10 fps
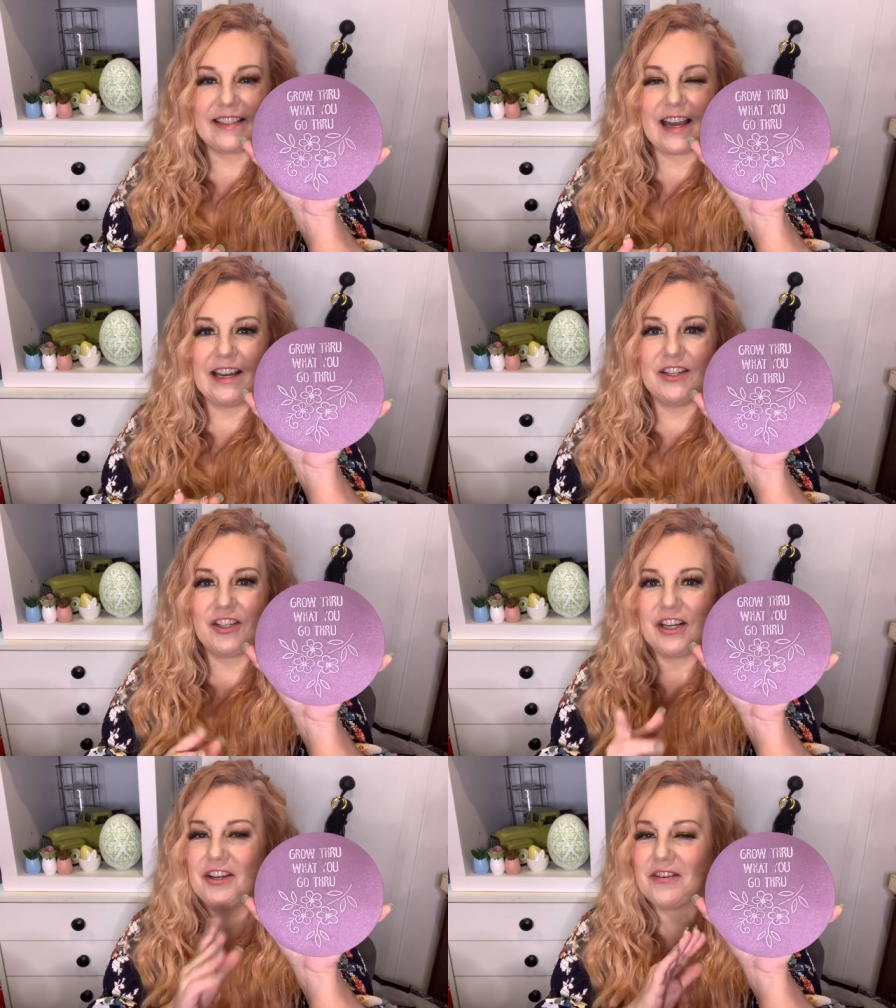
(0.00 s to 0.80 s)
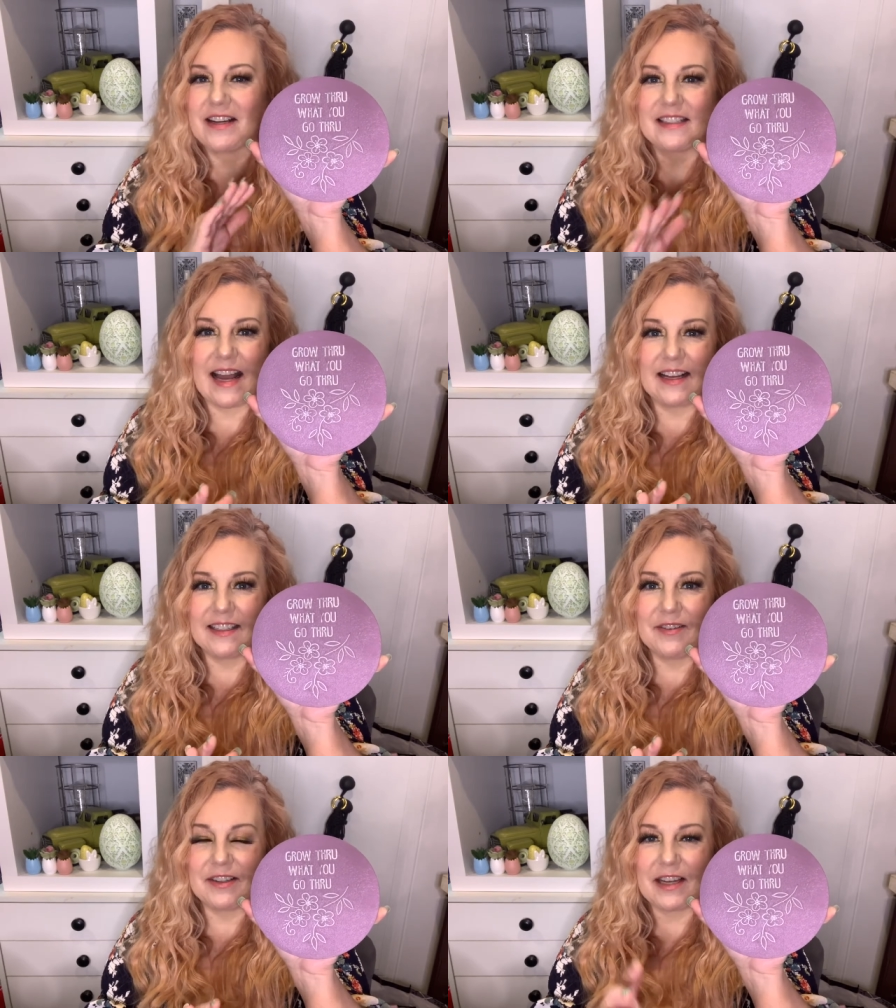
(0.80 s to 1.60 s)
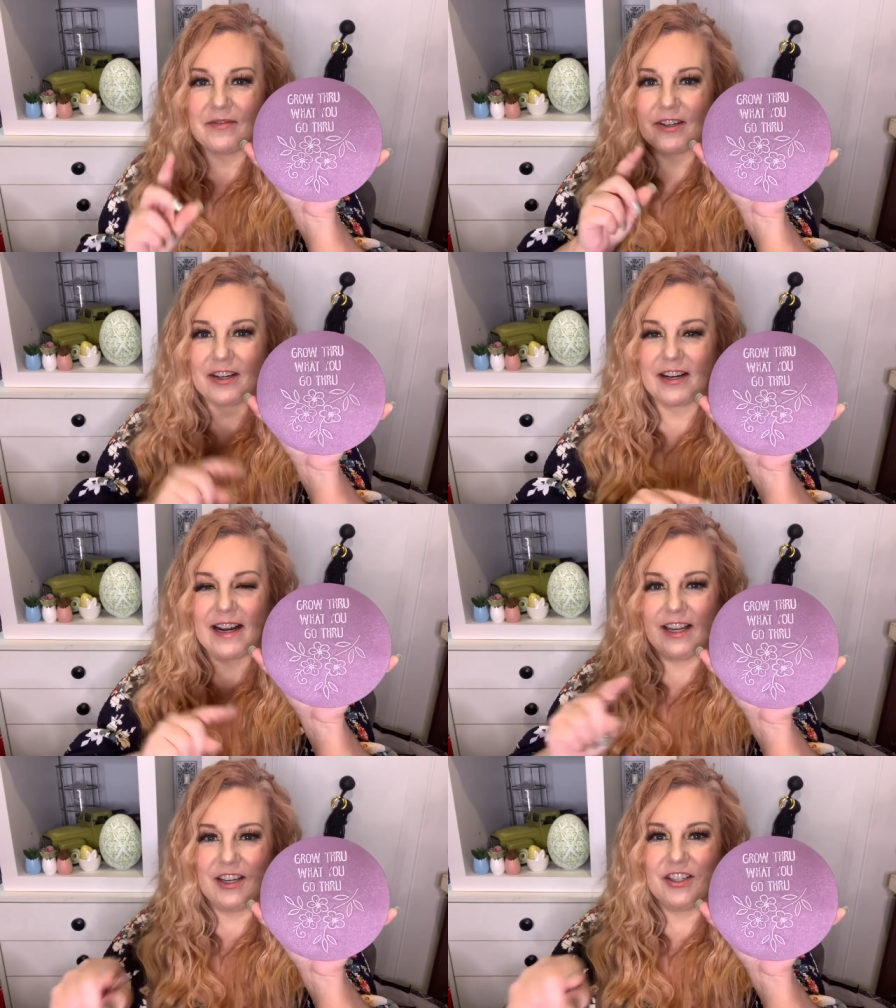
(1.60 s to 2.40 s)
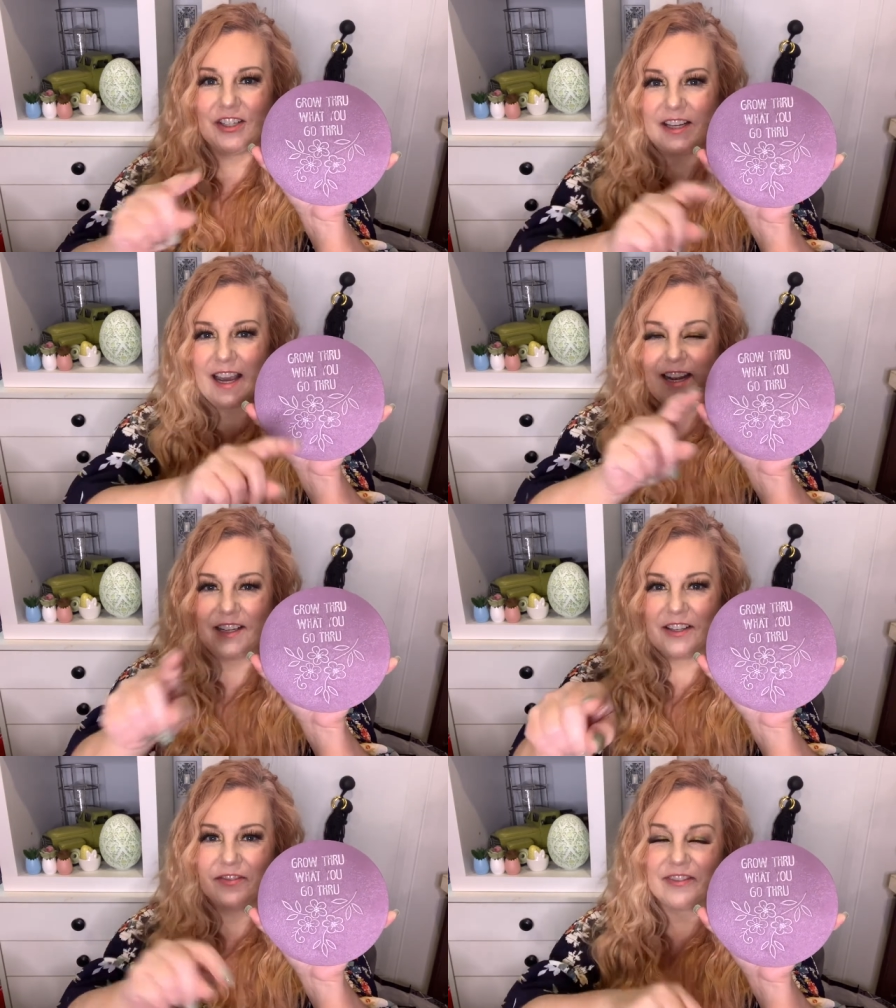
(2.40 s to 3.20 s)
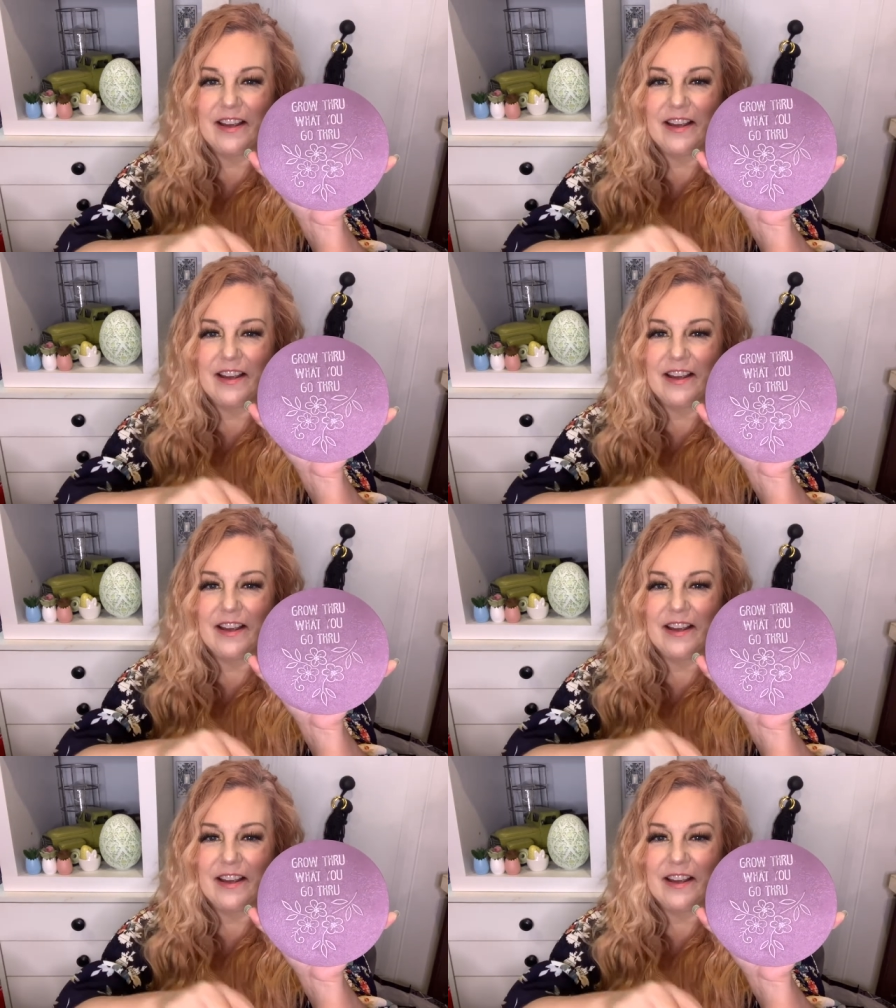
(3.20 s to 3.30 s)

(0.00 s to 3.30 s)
and she knew exactly what they were, and she kind of